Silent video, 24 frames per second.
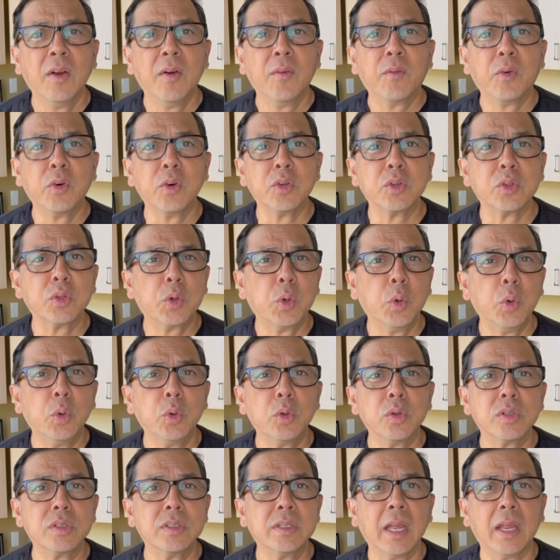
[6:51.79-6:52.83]
for
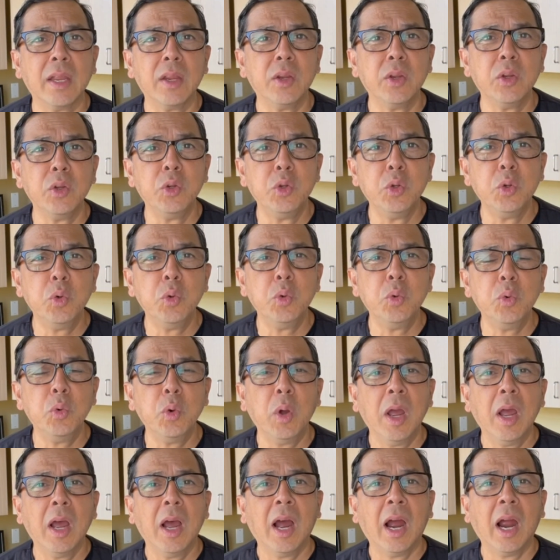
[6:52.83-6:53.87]
schools that you
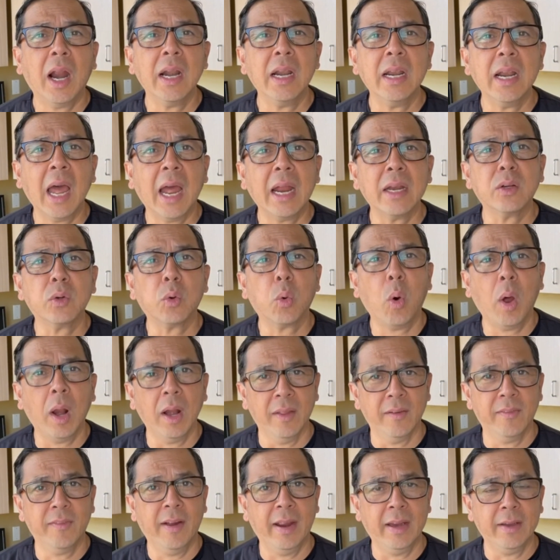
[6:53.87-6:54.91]
are not
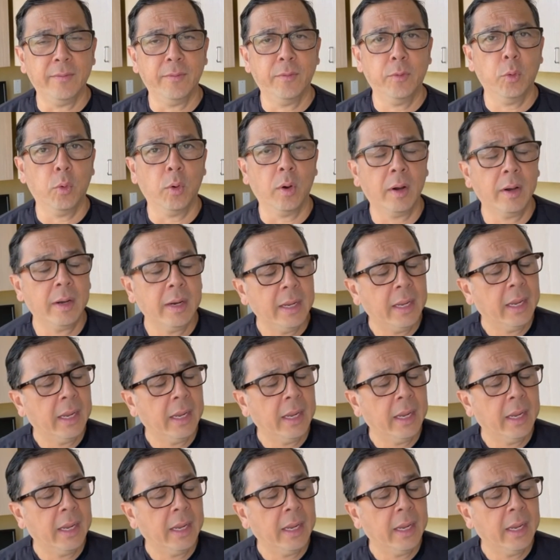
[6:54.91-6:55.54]
qualified for.